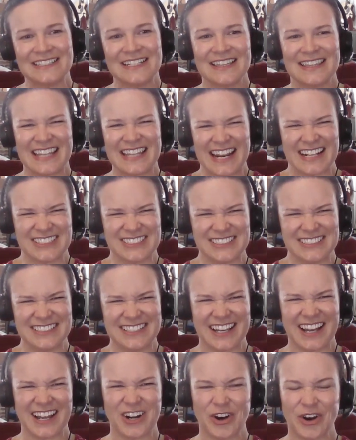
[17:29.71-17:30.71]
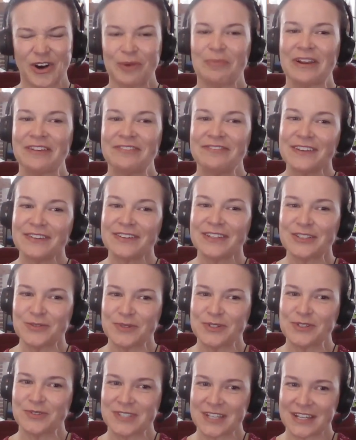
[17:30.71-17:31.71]
that actually kind of hurt my feelings
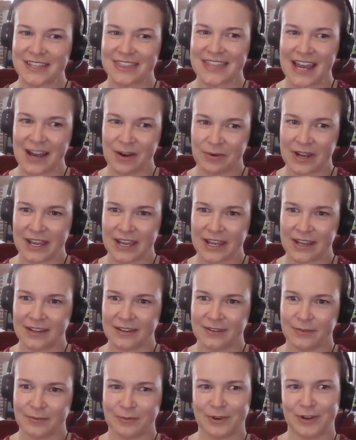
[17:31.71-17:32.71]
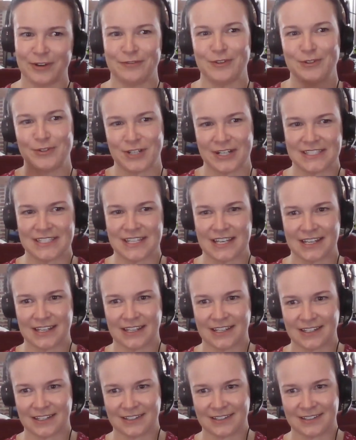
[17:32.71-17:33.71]
when you said it that way. What if you tried saying
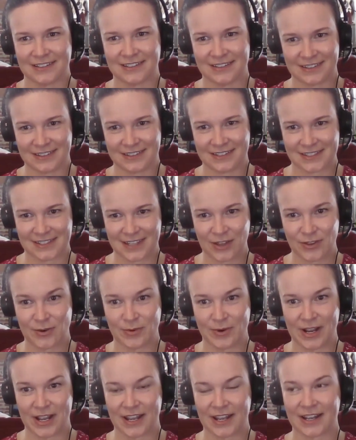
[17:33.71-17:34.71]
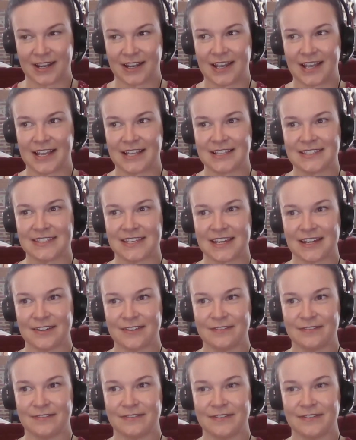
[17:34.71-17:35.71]
it this other way? Instead of,